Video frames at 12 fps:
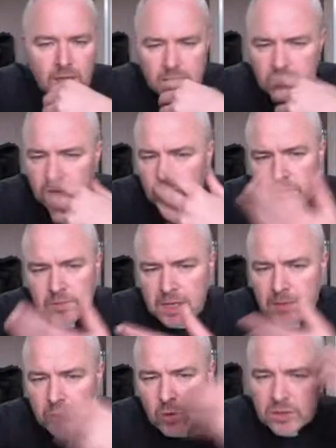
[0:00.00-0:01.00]
And so
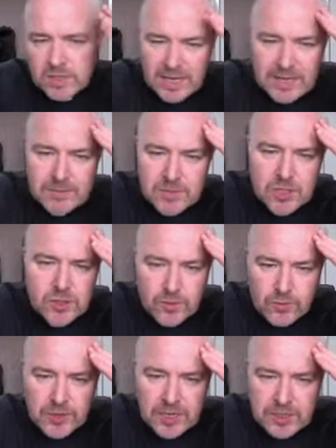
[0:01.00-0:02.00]
Paul's claims to
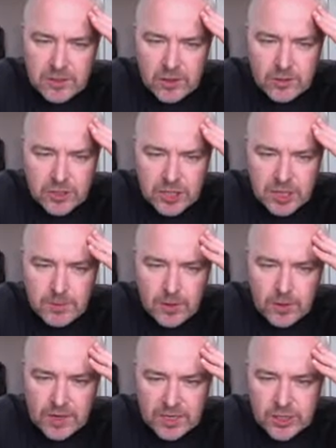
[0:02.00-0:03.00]
suffering and hardship
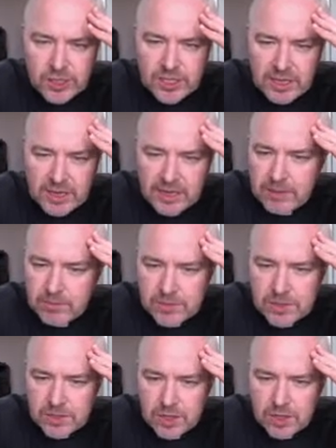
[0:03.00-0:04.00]
are actually
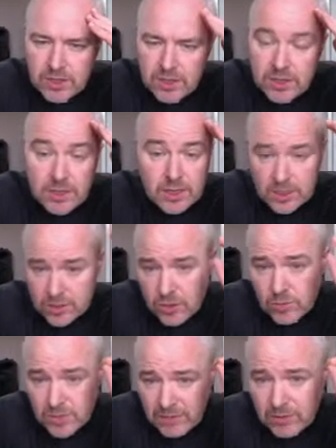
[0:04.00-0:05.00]
claims at
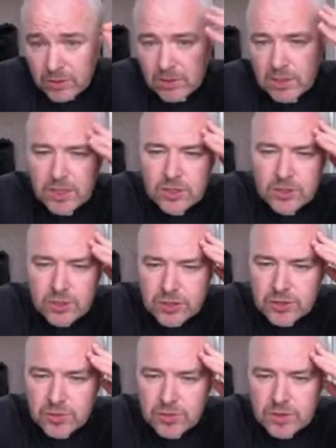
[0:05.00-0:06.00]
some level
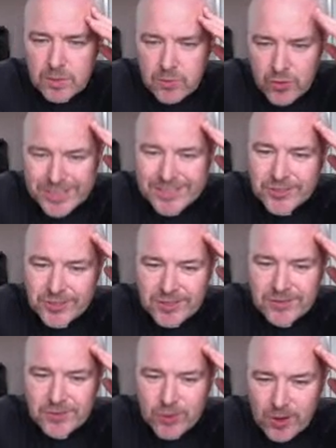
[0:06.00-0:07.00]
to the presence
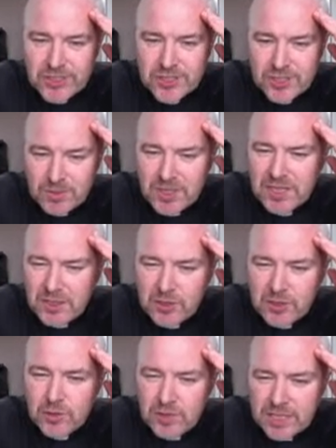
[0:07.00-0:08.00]
of Christ being
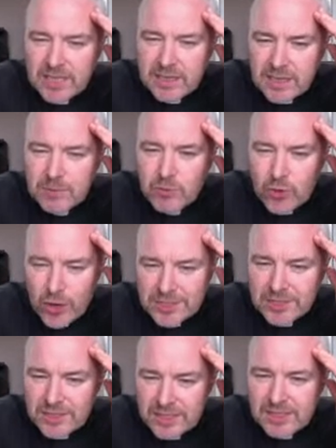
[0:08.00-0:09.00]
uniquely
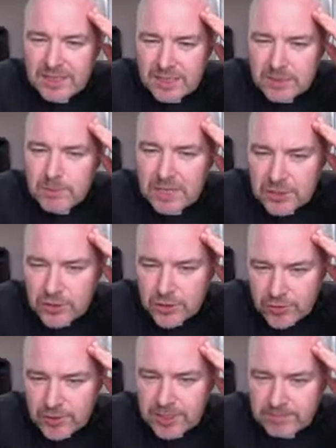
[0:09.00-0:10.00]
present in his
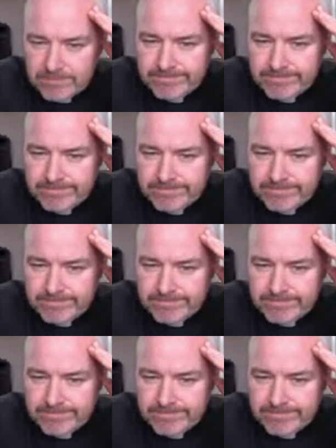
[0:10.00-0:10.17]
ministry.